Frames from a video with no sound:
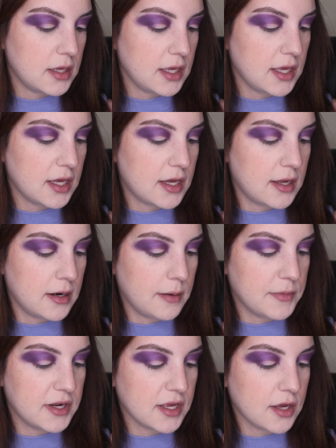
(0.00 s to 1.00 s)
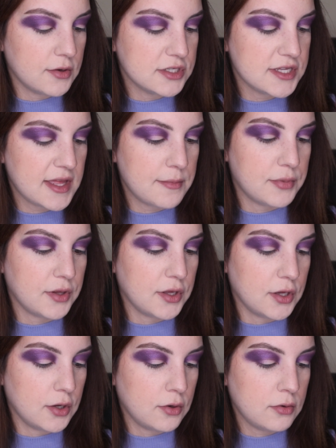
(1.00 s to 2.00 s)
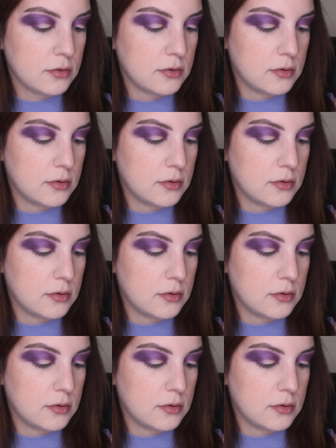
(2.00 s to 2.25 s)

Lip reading: And I'm going to go into that blue.